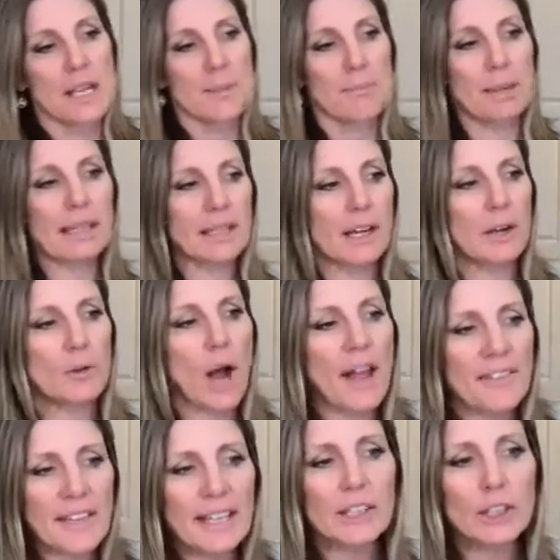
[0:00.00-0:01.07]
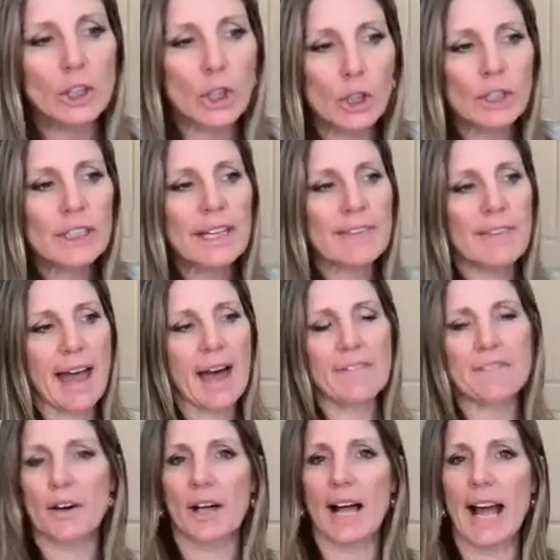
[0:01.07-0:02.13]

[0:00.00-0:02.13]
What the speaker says: But I think learning that felt